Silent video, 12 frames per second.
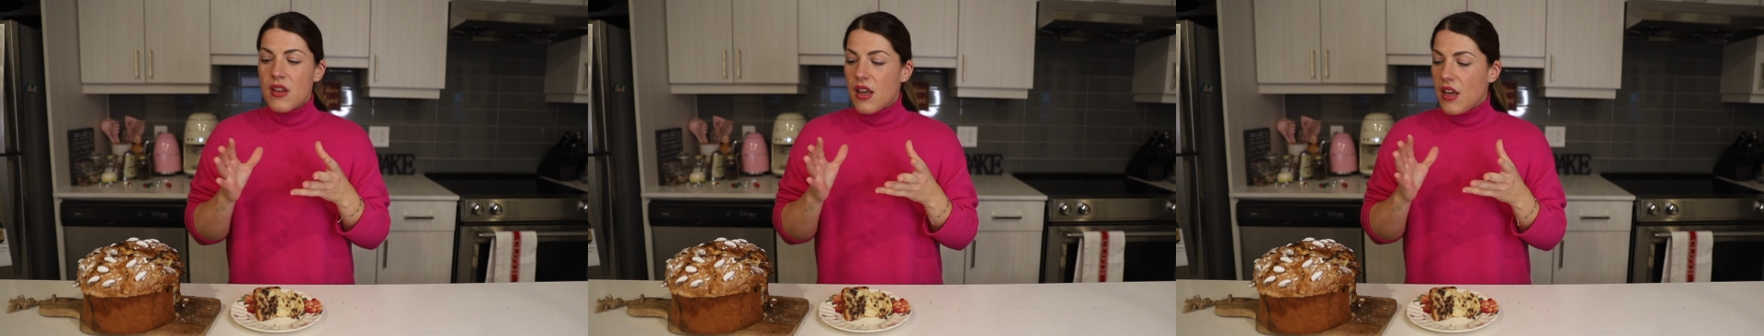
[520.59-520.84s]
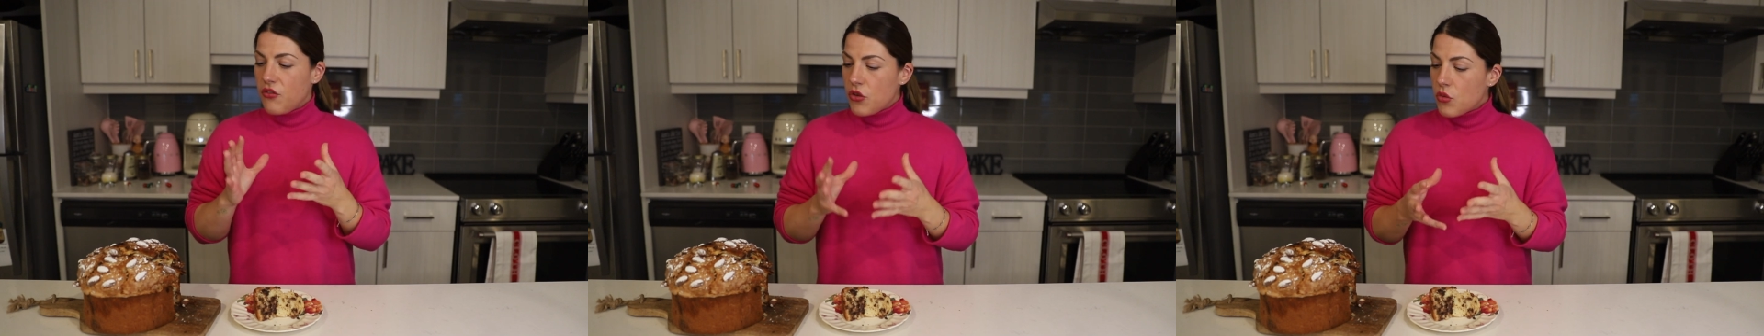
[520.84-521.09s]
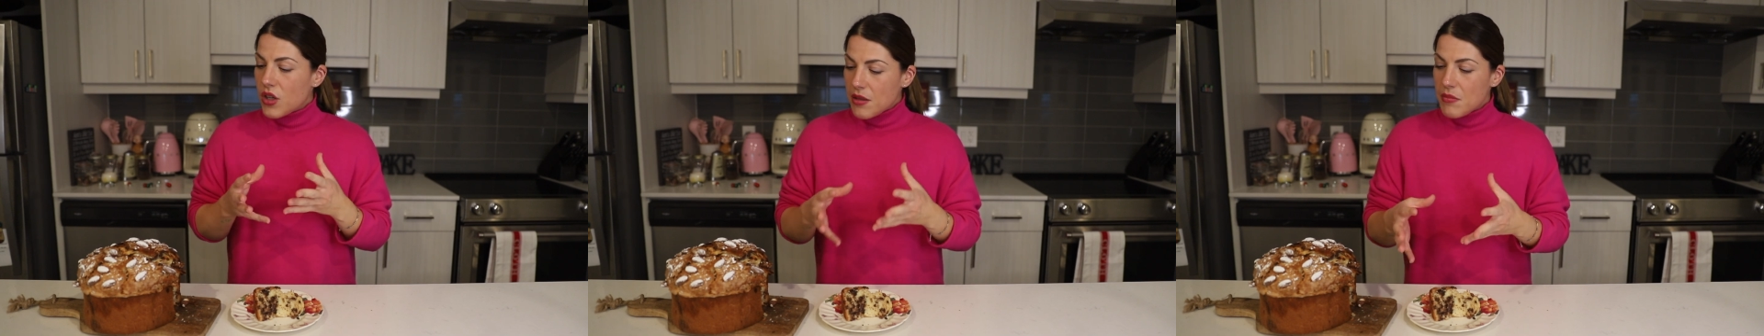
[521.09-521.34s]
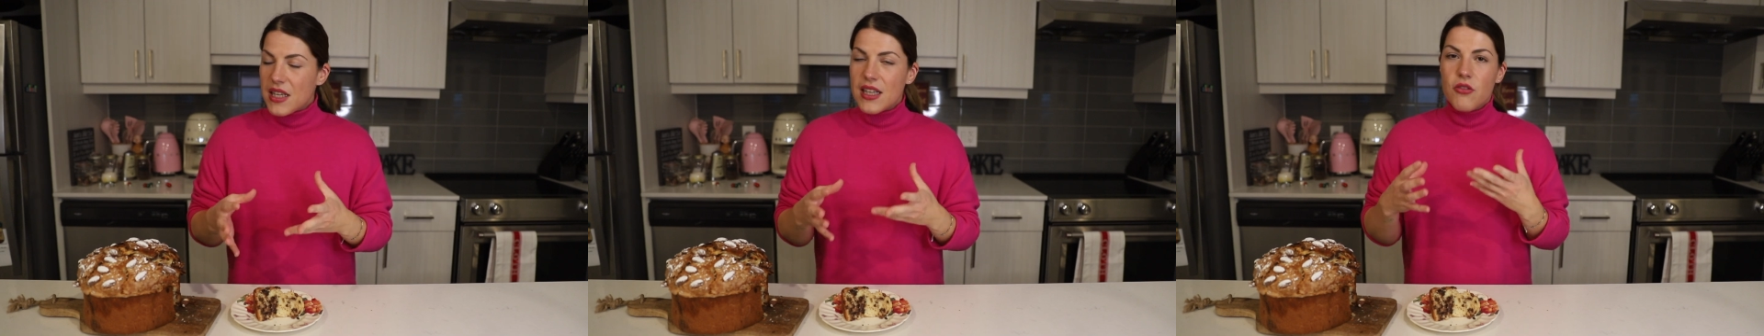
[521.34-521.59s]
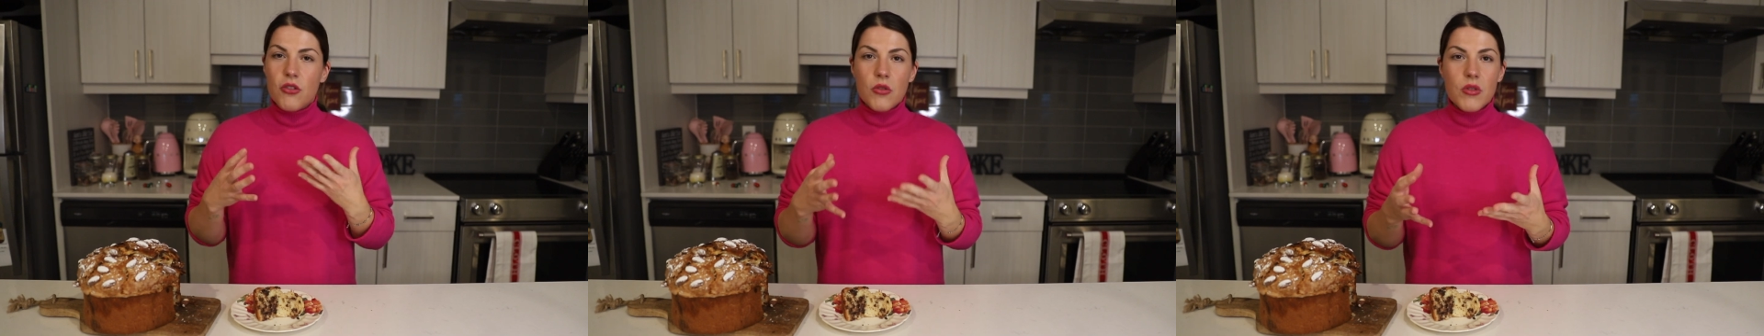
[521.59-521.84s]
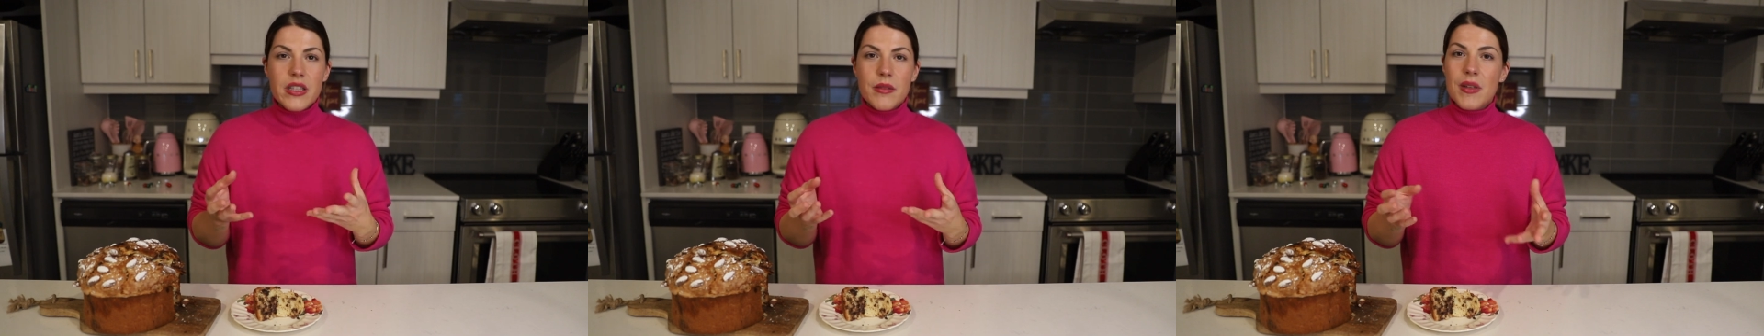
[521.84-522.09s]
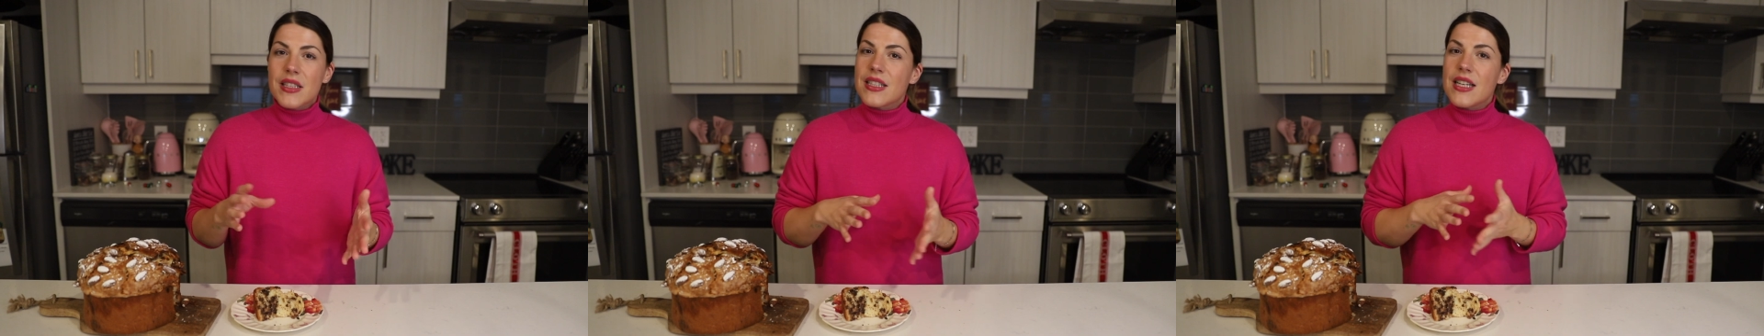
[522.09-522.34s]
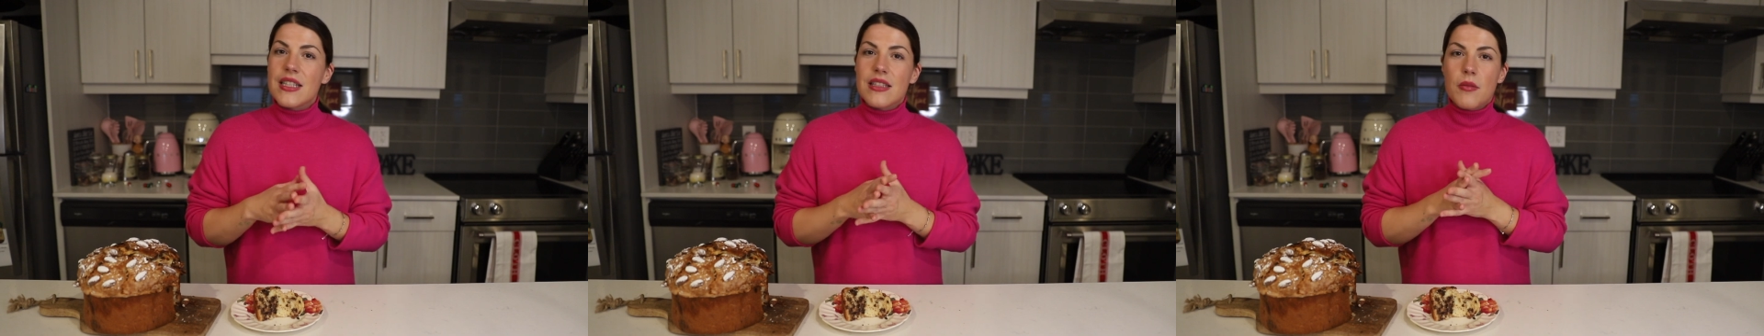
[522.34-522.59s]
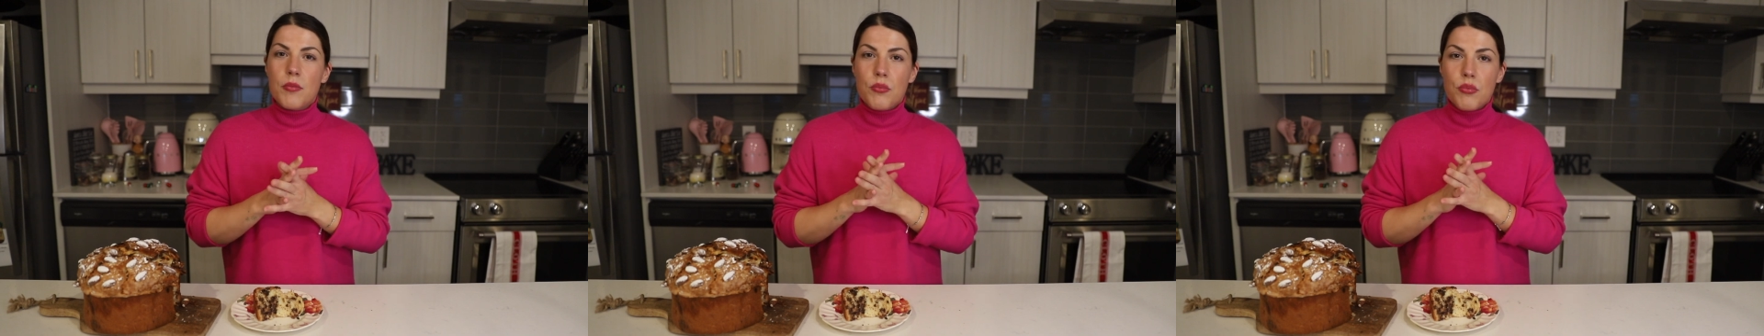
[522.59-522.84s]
If you want to make it for Christmas, it's a